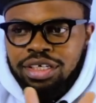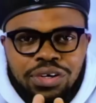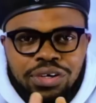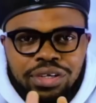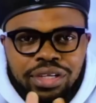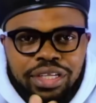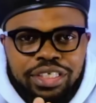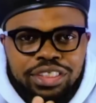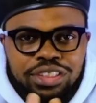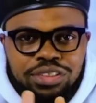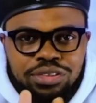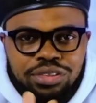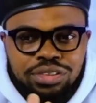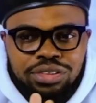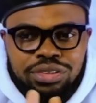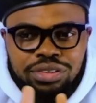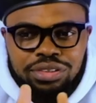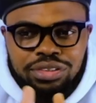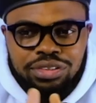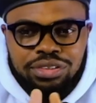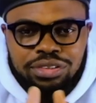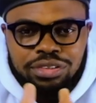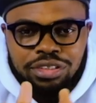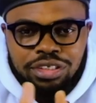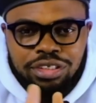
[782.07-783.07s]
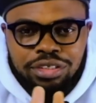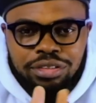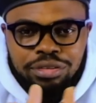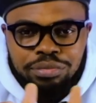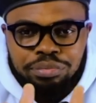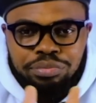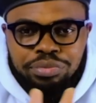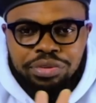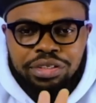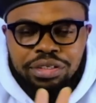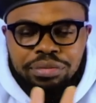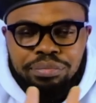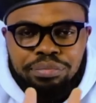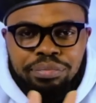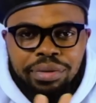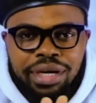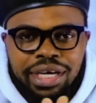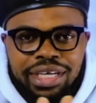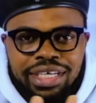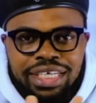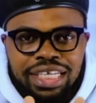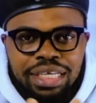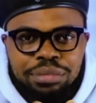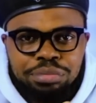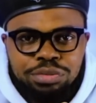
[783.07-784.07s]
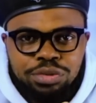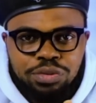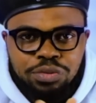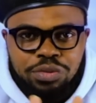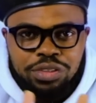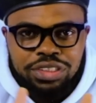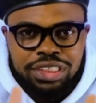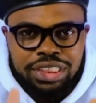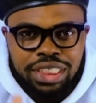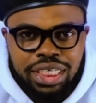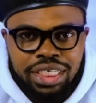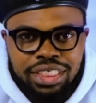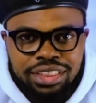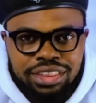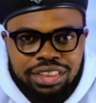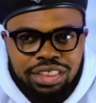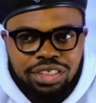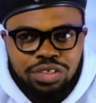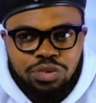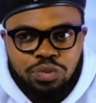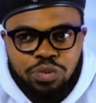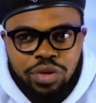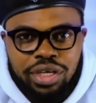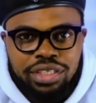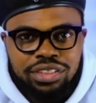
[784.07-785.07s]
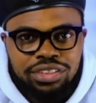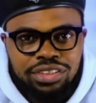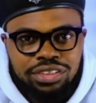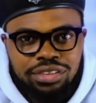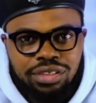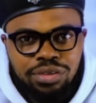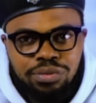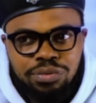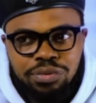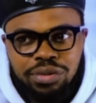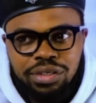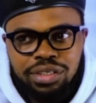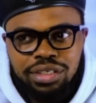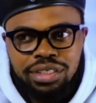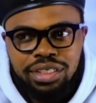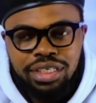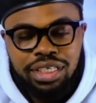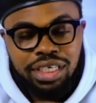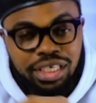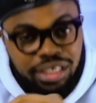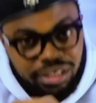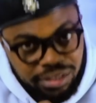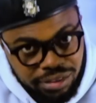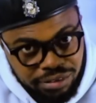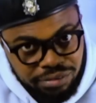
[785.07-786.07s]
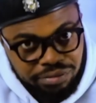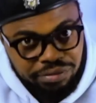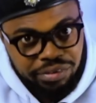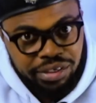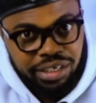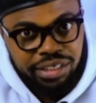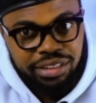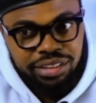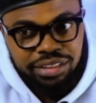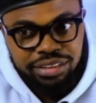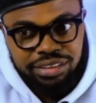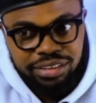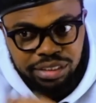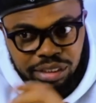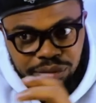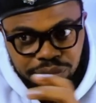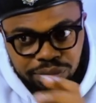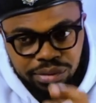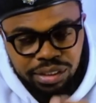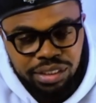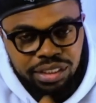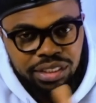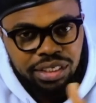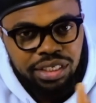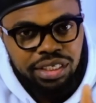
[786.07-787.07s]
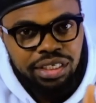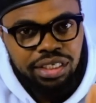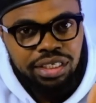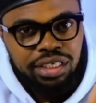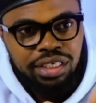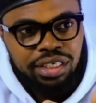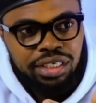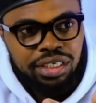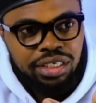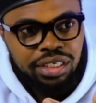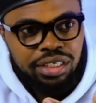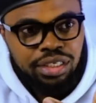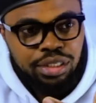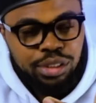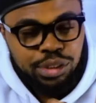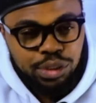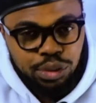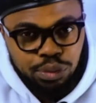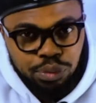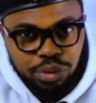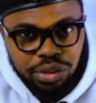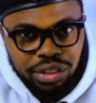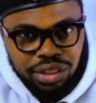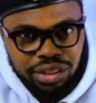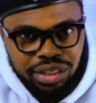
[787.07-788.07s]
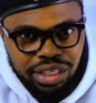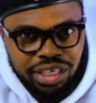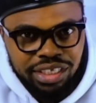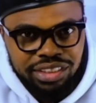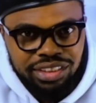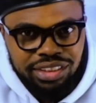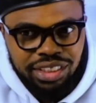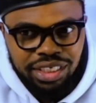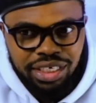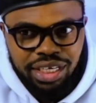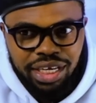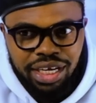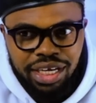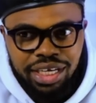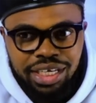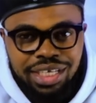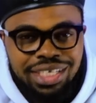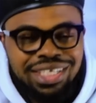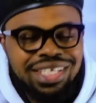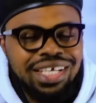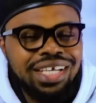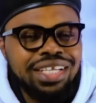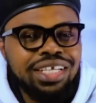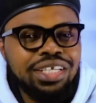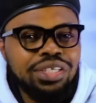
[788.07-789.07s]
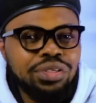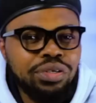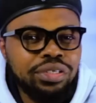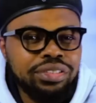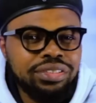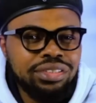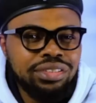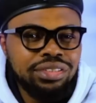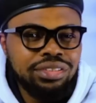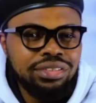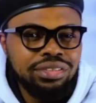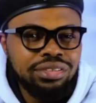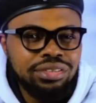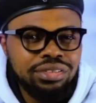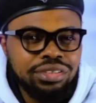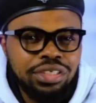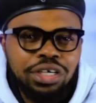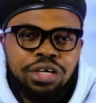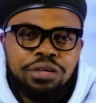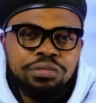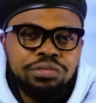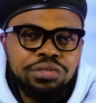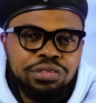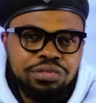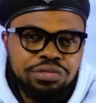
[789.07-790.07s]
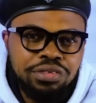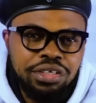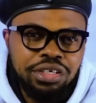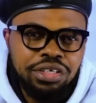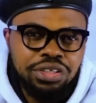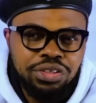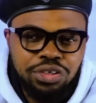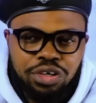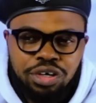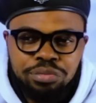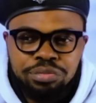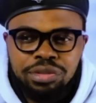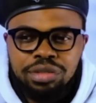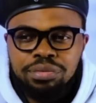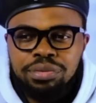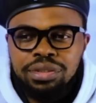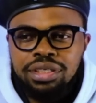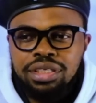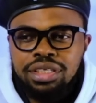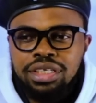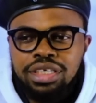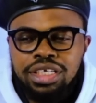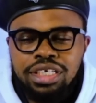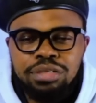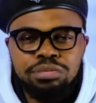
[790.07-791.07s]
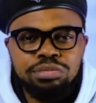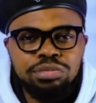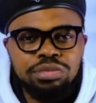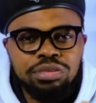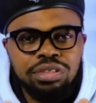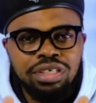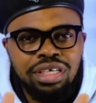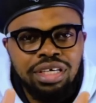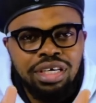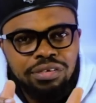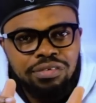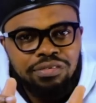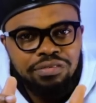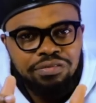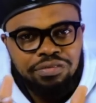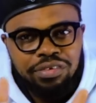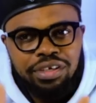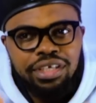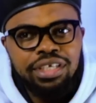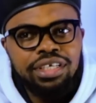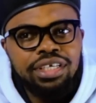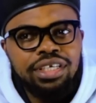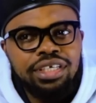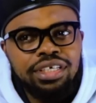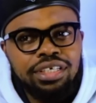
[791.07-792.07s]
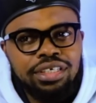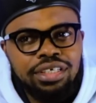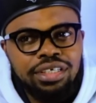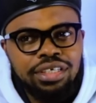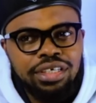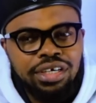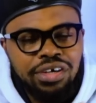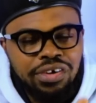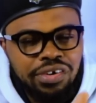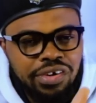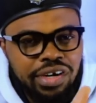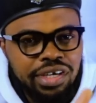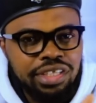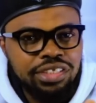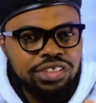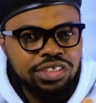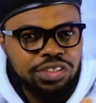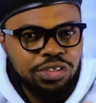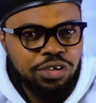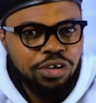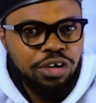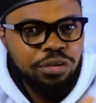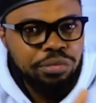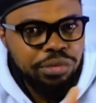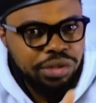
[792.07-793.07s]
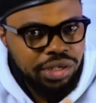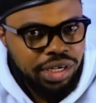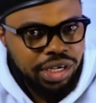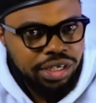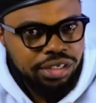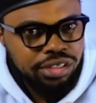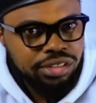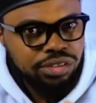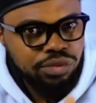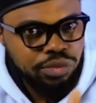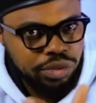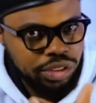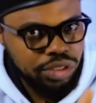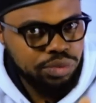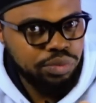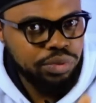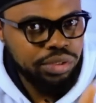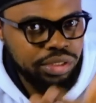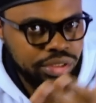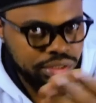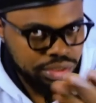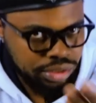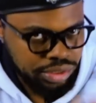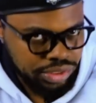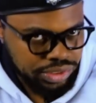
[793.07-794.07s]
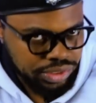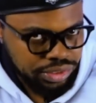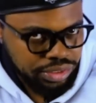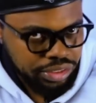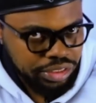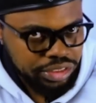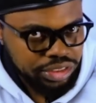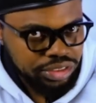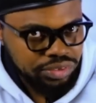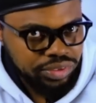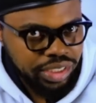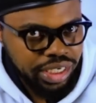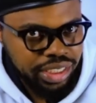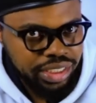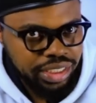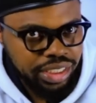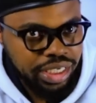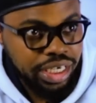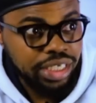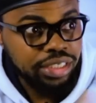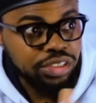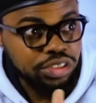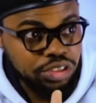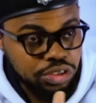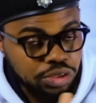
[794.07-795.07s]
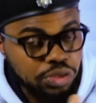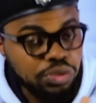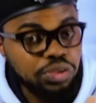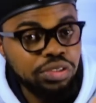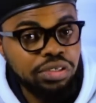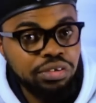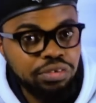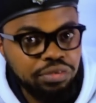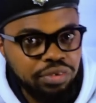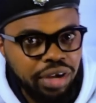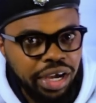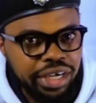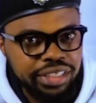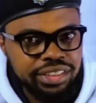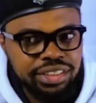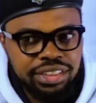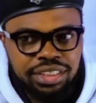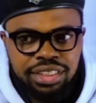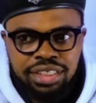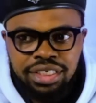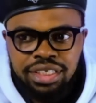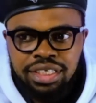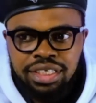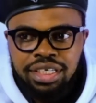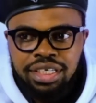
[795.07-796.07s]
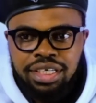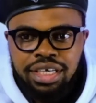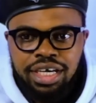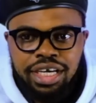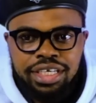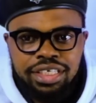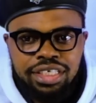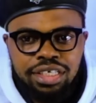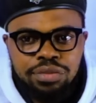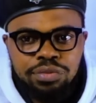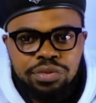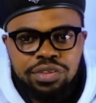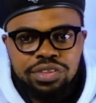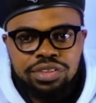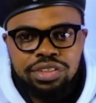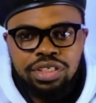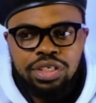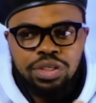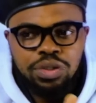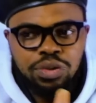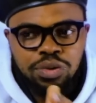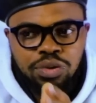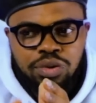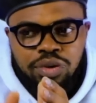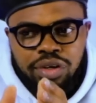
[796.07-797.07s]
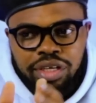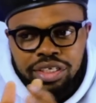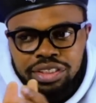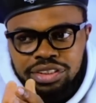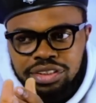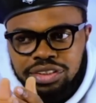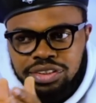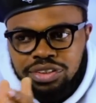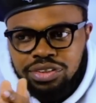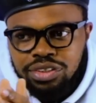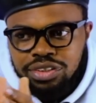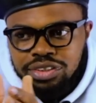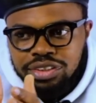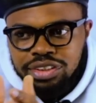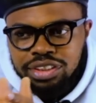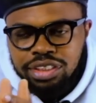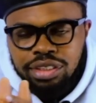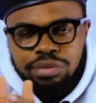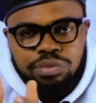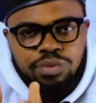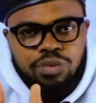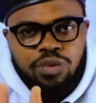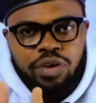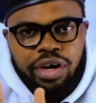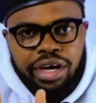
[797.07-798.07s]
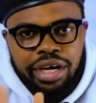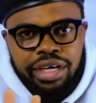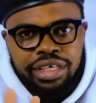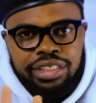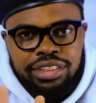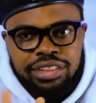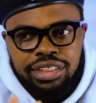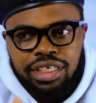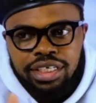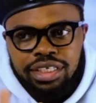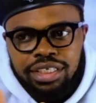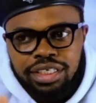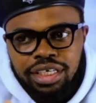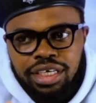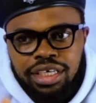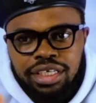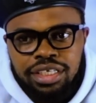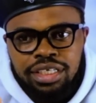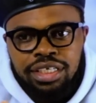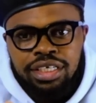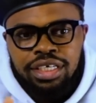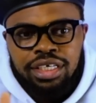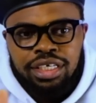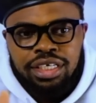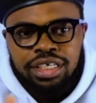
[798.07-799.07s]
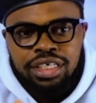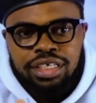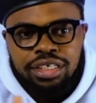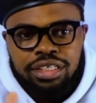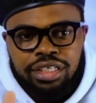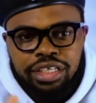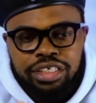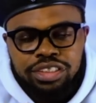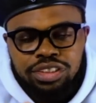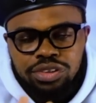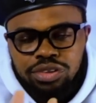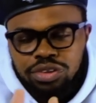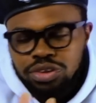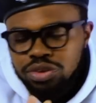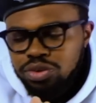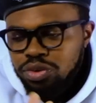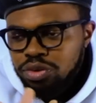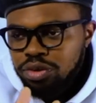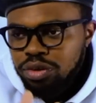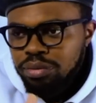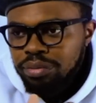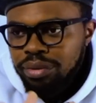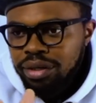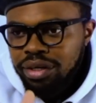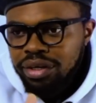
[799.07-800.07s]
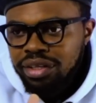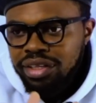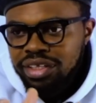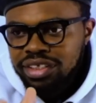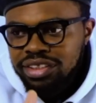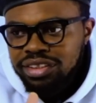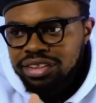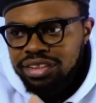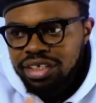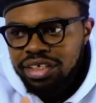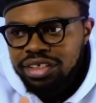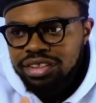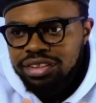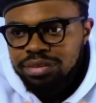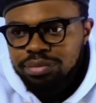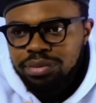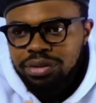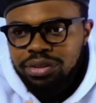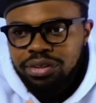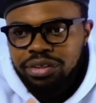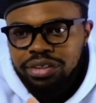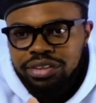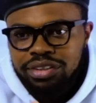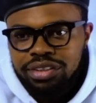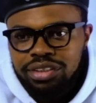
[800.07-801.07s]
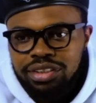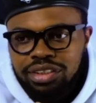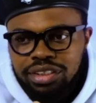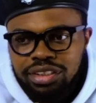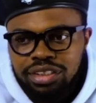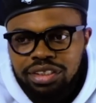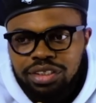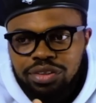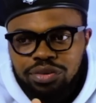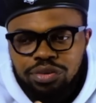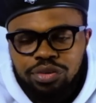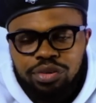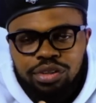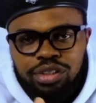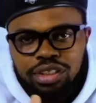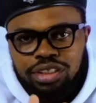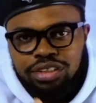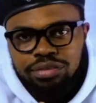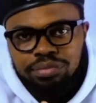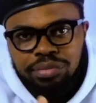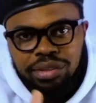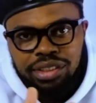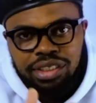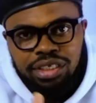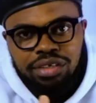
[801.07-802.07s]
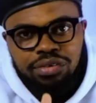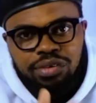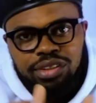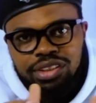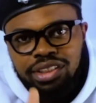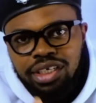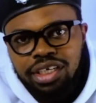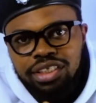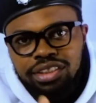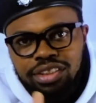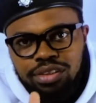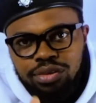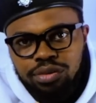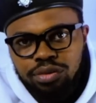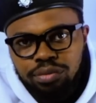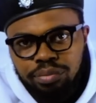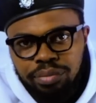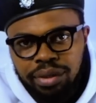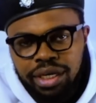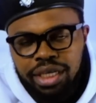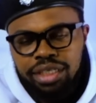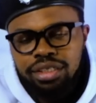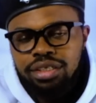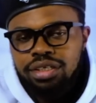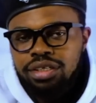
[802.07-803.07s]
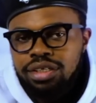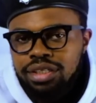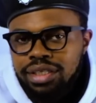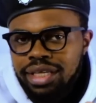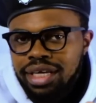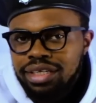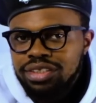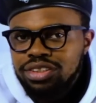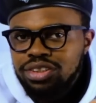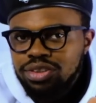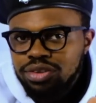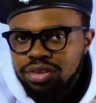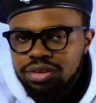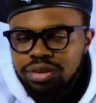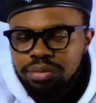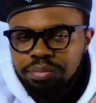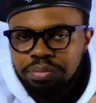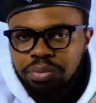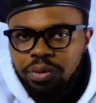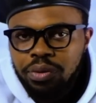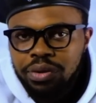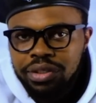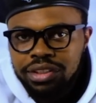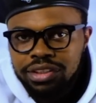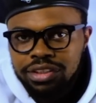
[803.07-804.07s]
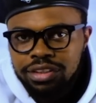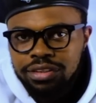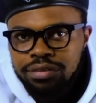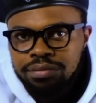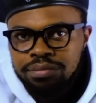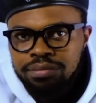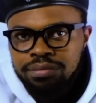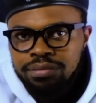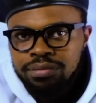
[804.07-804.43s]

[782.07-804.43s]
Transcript: Let's not bring bad name to Christianity when someone in the faith is evidently doing things that are clearly not of the faith, or maybe him faking a credit score miracle, which we discussed right here and showed you the fact, and then we say, oh, let's just keep quiet and then let's not talk about these things because, you know, it's making Christianity look bad. That is not the point.